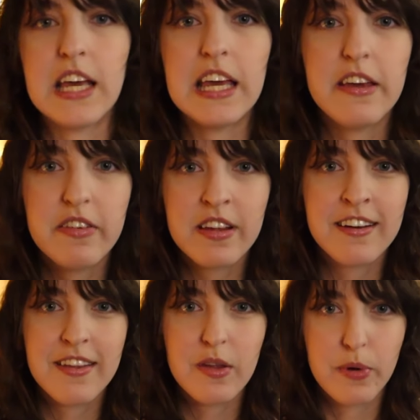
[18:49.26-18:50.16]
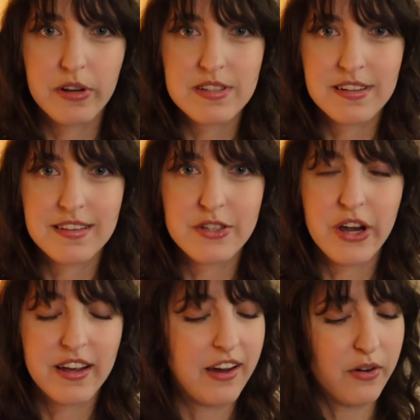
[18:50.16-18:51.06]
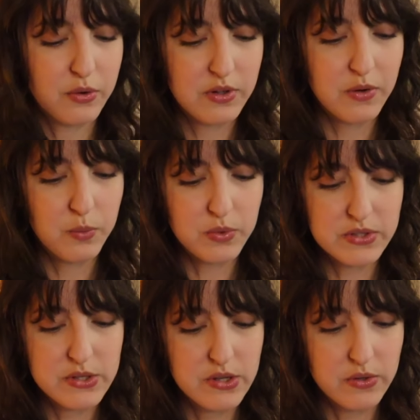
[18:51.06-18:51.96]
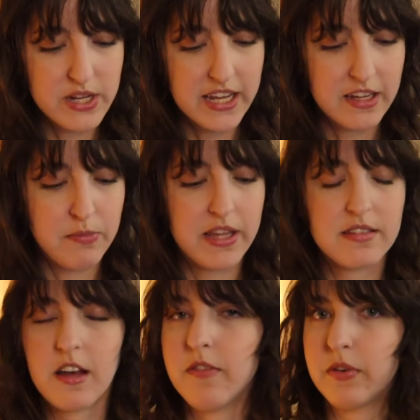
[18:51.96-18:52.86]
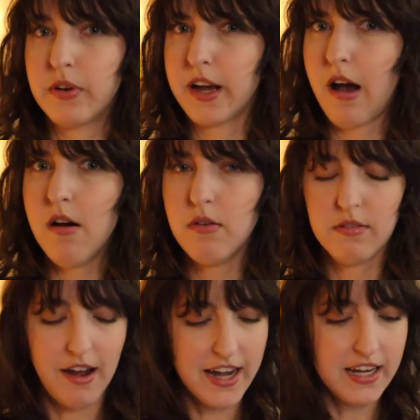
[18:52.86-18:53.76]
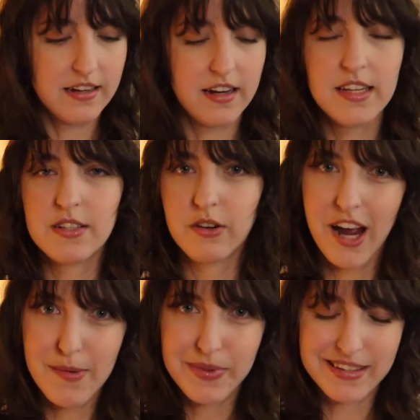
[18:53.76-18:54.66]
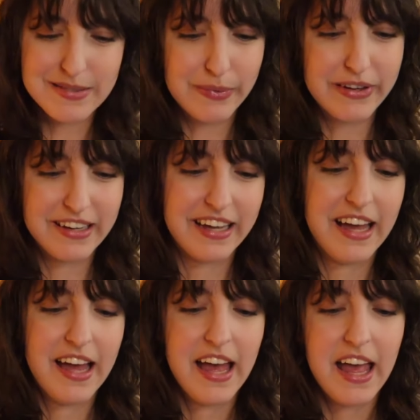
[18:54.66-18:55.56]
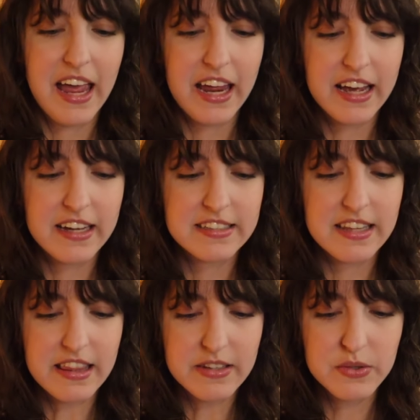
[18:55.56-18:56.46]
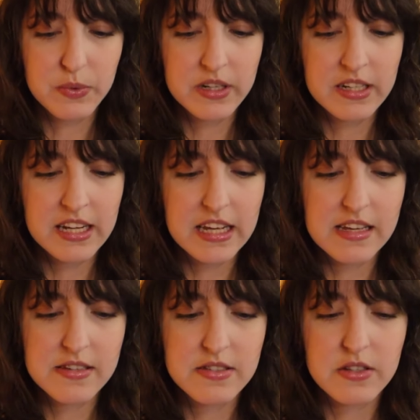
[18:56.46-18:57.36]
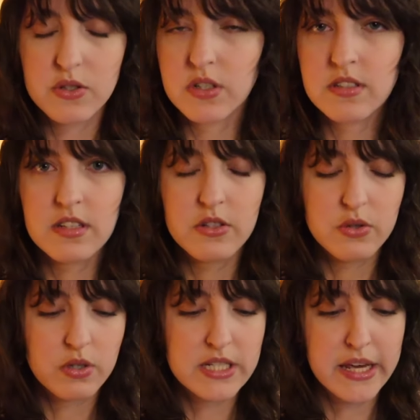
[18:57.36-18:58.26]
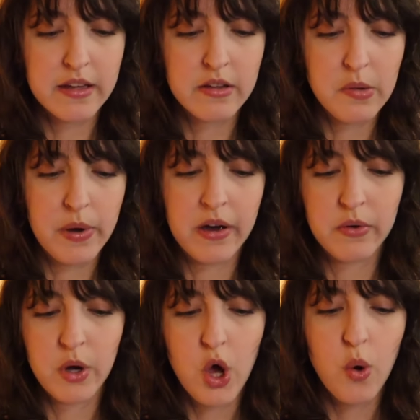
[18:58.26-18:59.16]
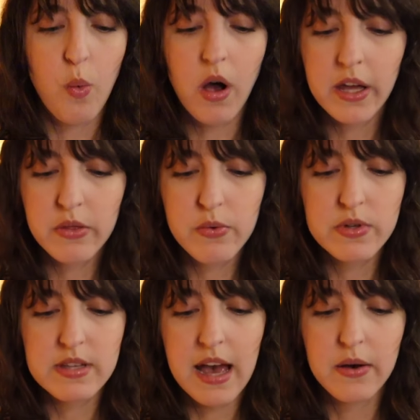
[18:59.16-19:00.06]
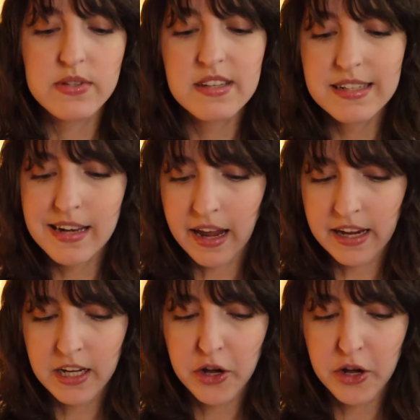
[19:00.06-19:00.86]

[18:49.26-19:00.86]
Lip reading: Even the person at the checkout was so taken by this cover. They're like, oh, I need to grab this book. And this one is just a short tale about walking through his house at night.